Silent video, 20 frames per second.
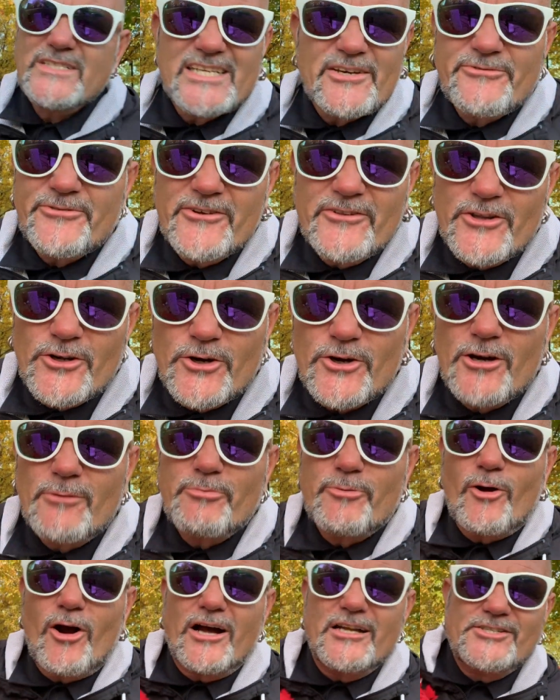different than her
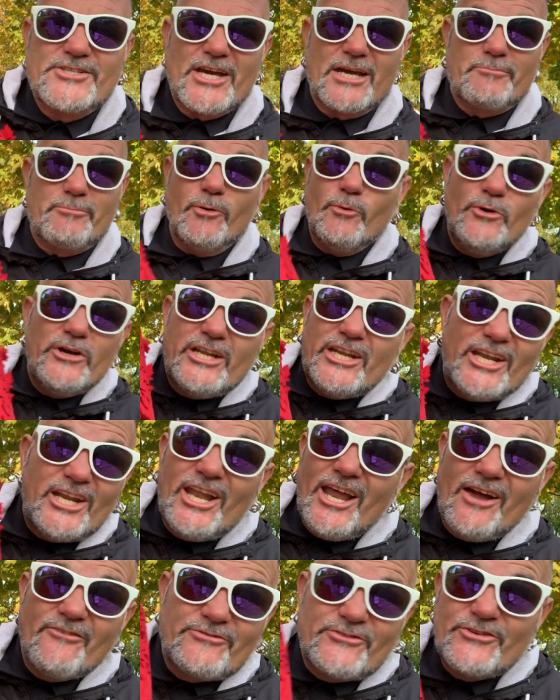project, but we didn't
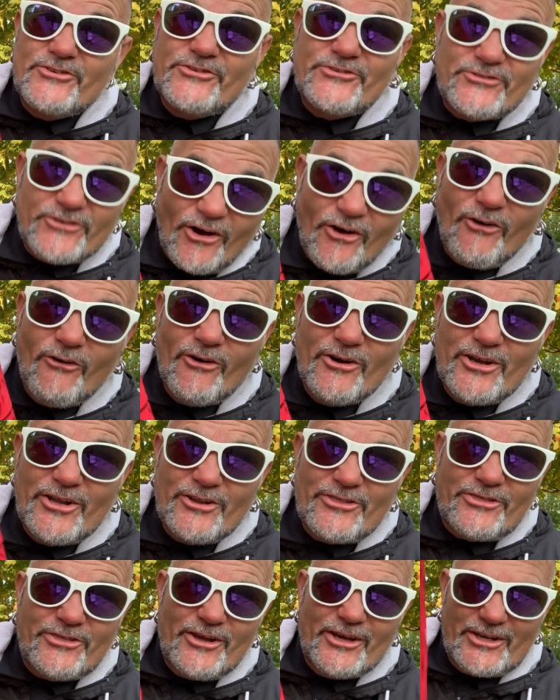have to sew
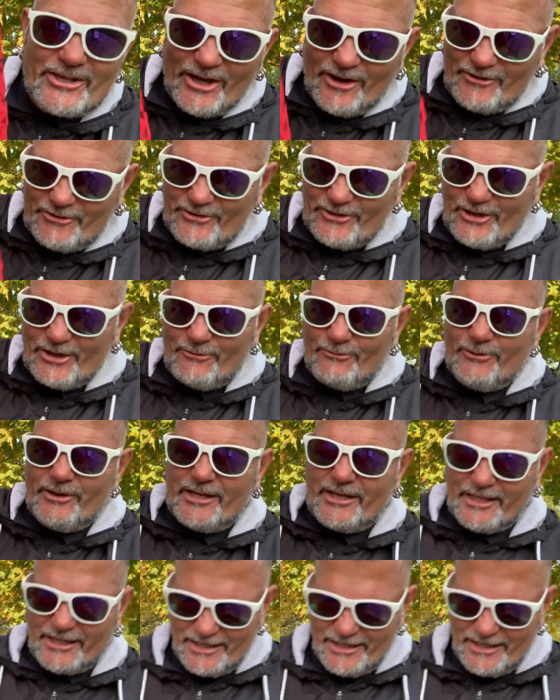anything though, did we?